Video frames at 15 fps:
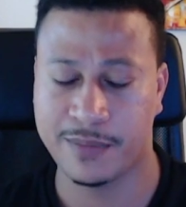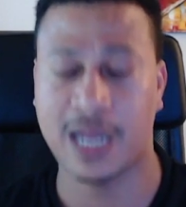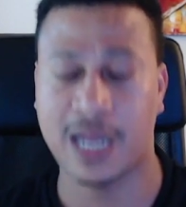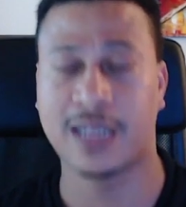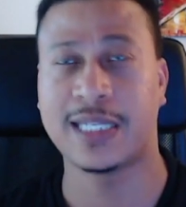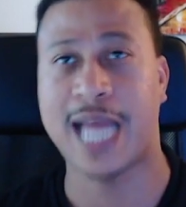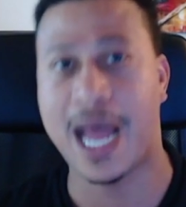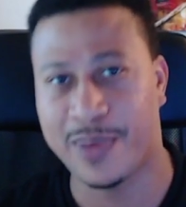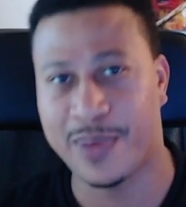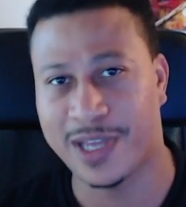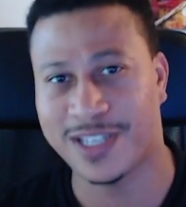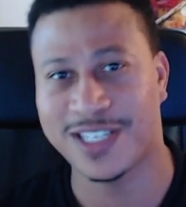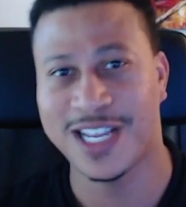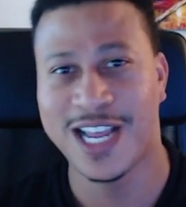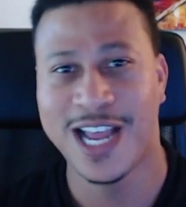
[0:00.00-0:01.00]

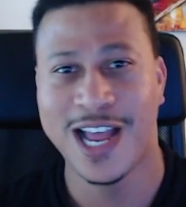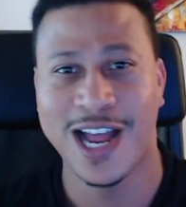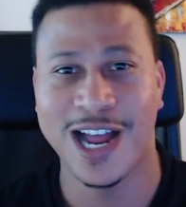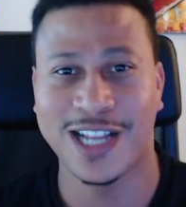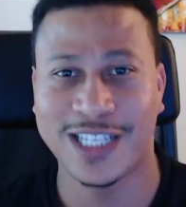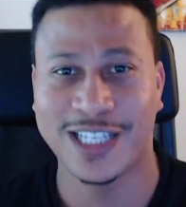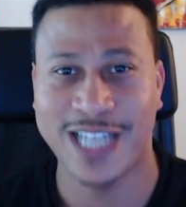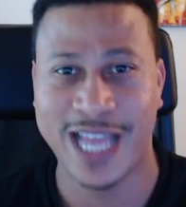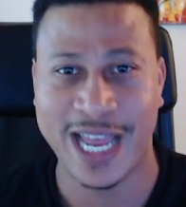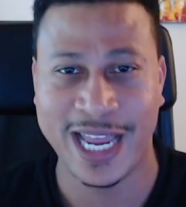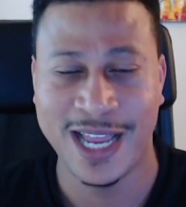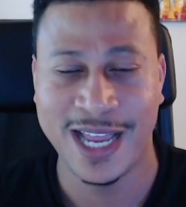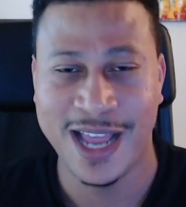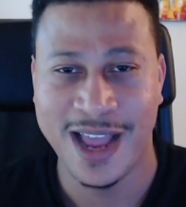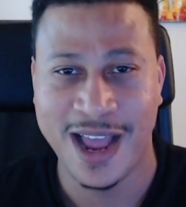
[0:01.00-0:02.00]
topics
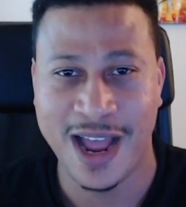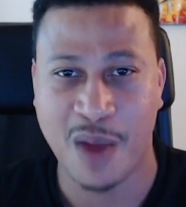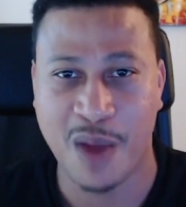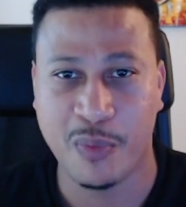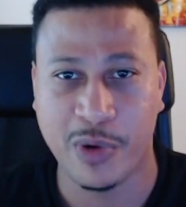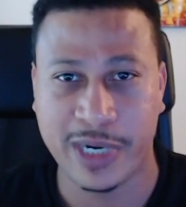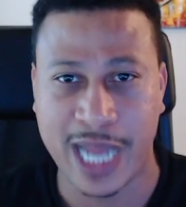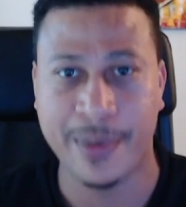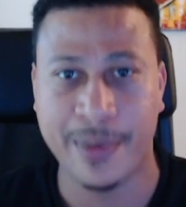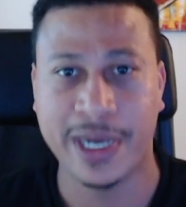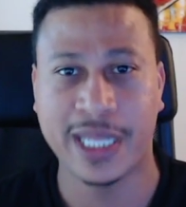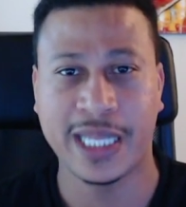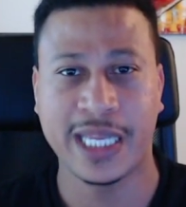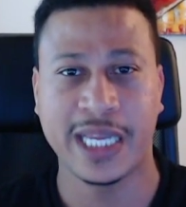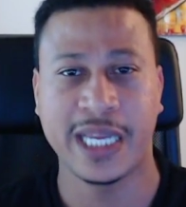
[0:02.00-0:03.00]
today,
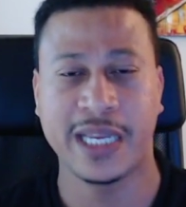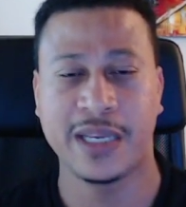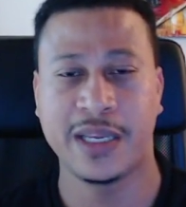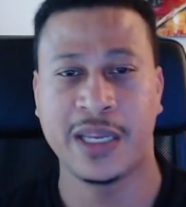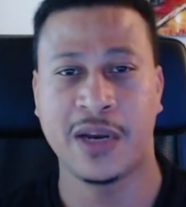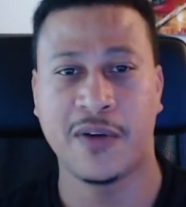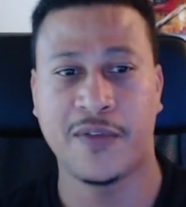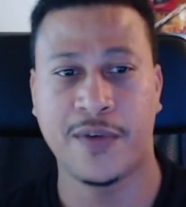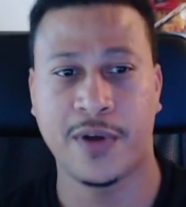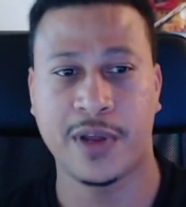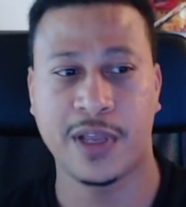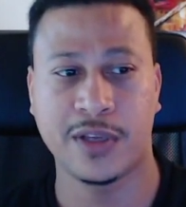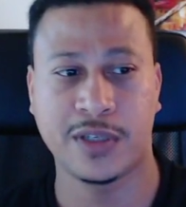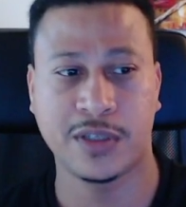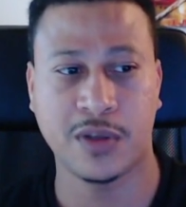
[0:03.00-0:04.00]
predominantly,
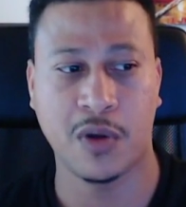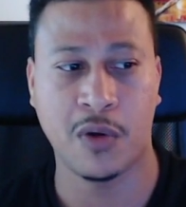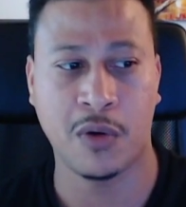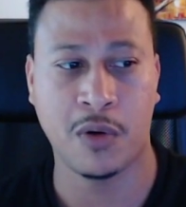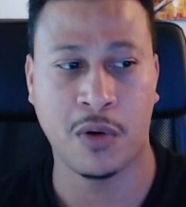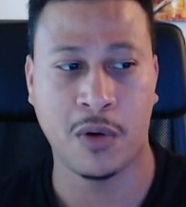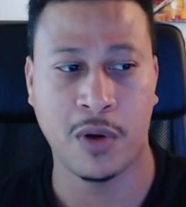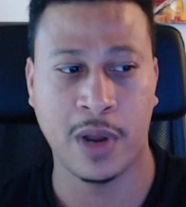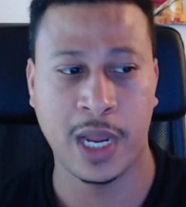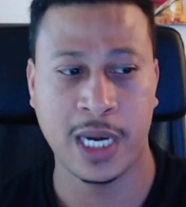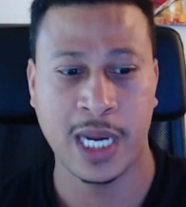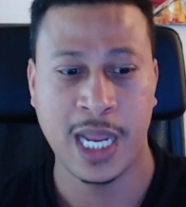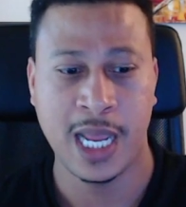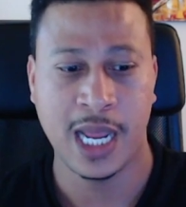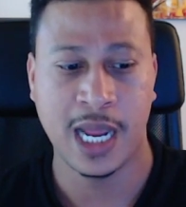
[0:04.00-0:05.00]
focused on
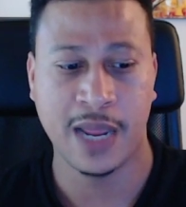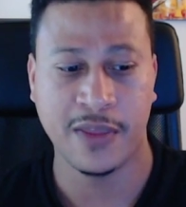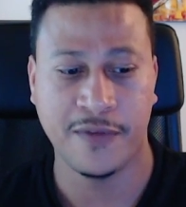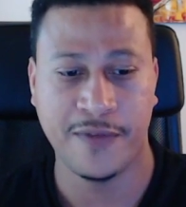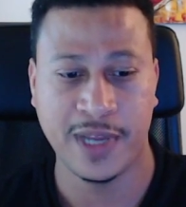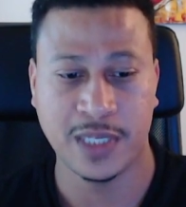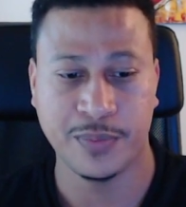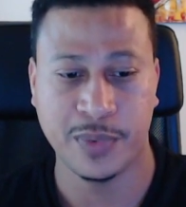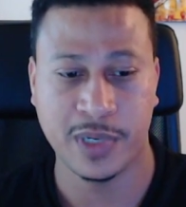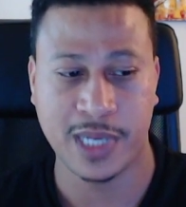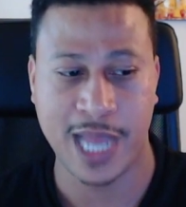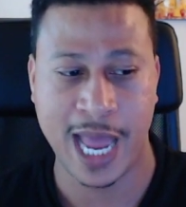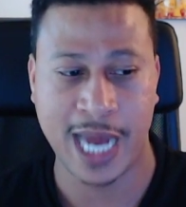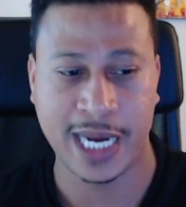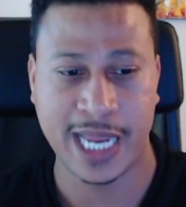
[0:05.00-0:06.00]
the Facebook
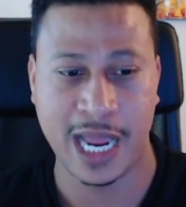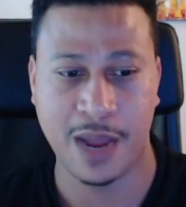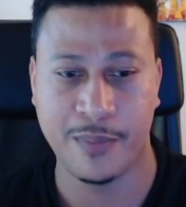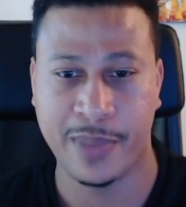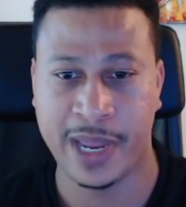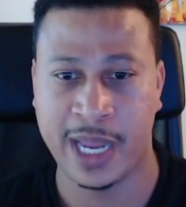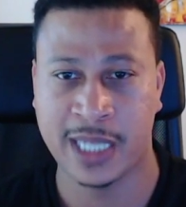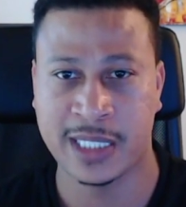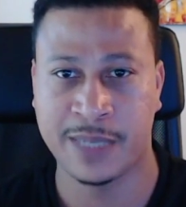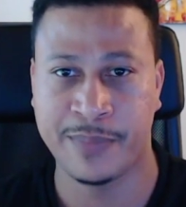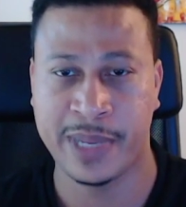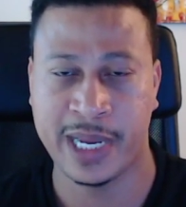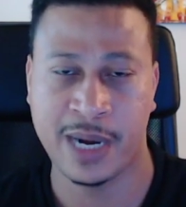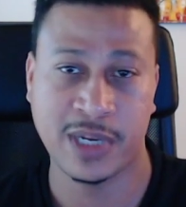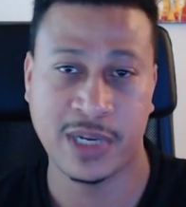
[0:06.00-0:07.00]
ad account bans and
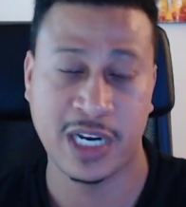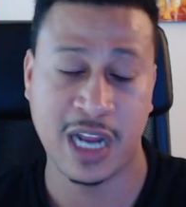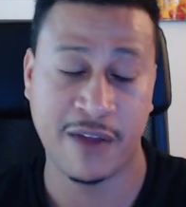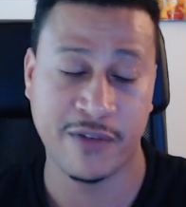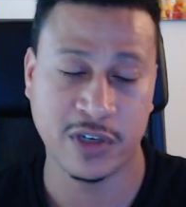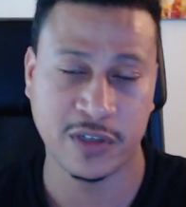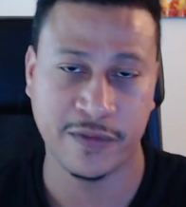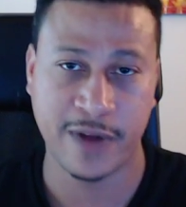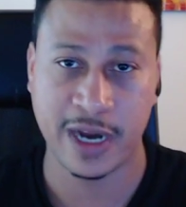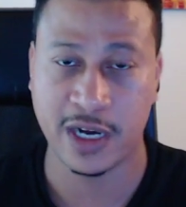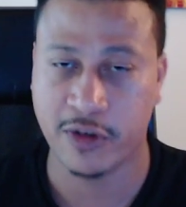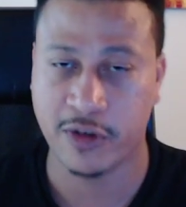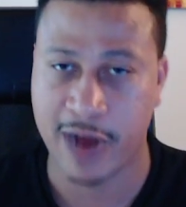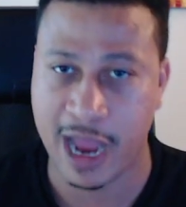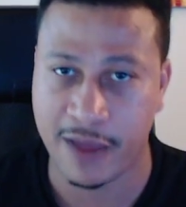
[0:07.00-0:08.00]
being able to diversify your
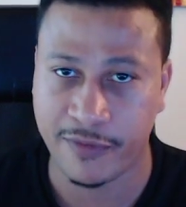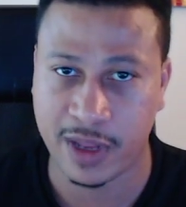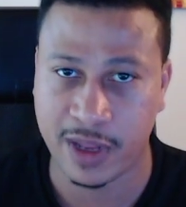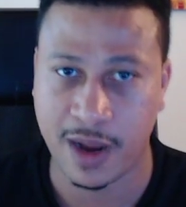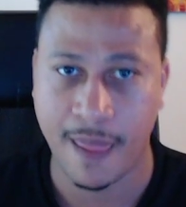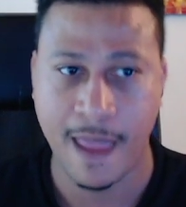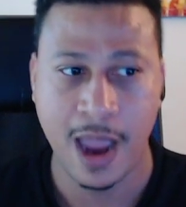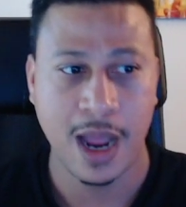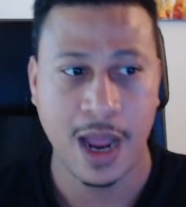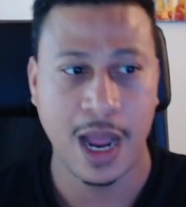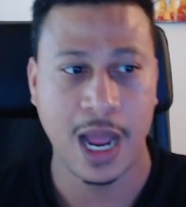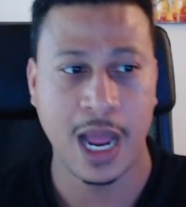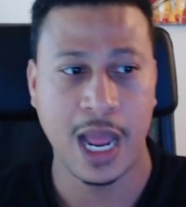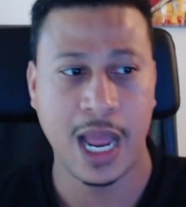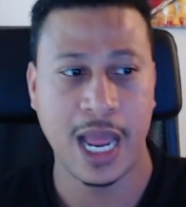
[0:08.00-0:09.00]
traffic,
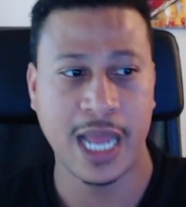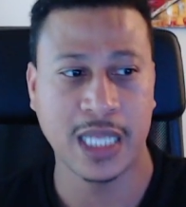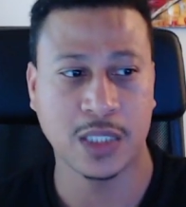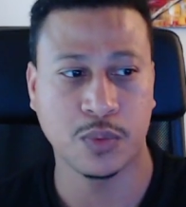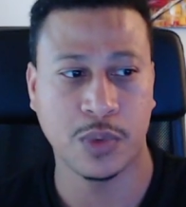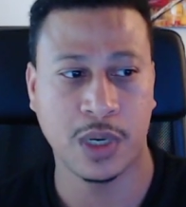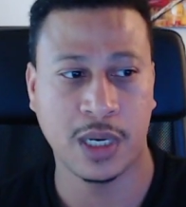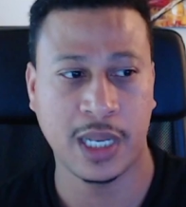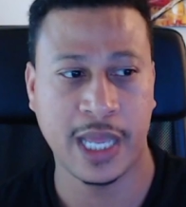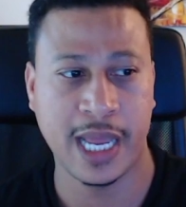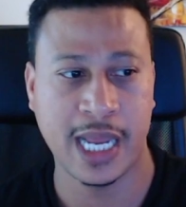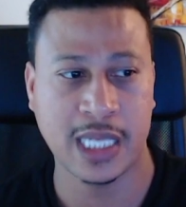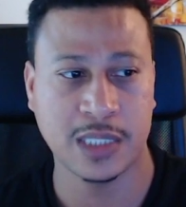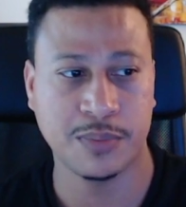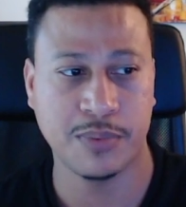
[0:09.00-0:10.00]
as well
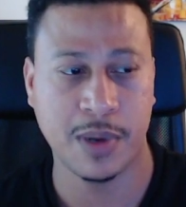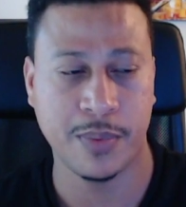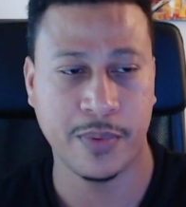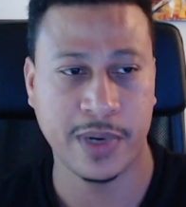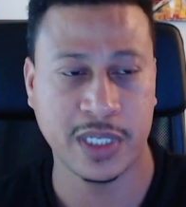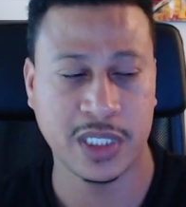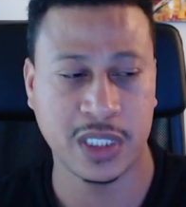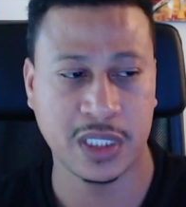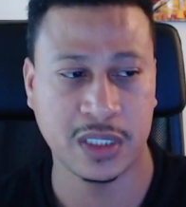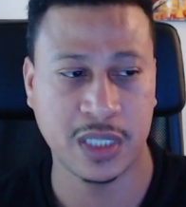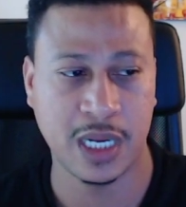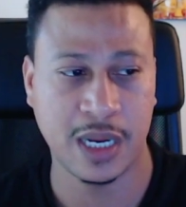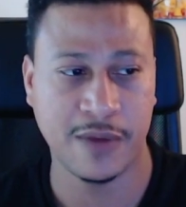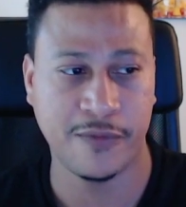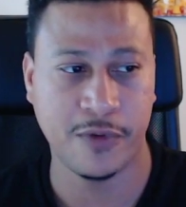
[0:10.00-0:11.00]
as preparation
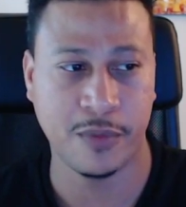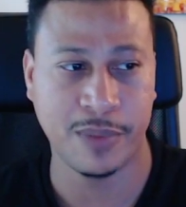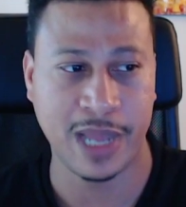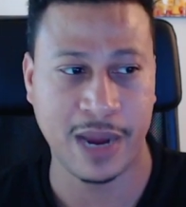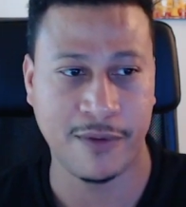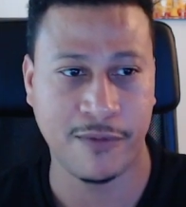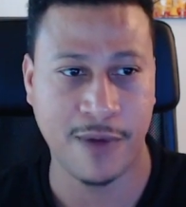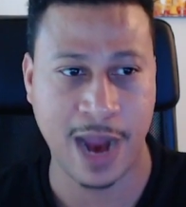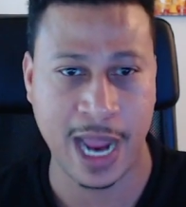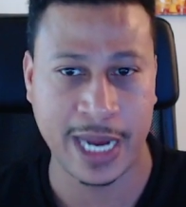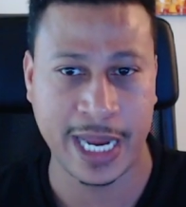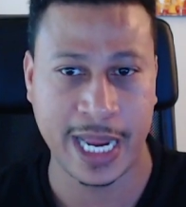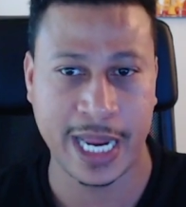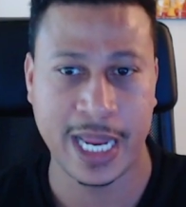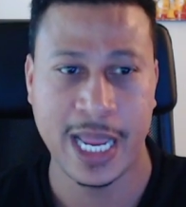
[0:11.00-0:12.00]
for Black
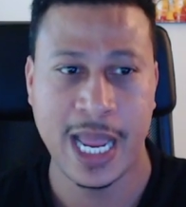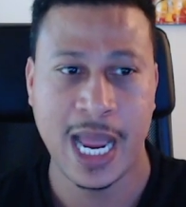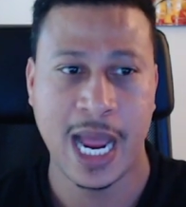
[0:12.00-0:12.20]
Friday.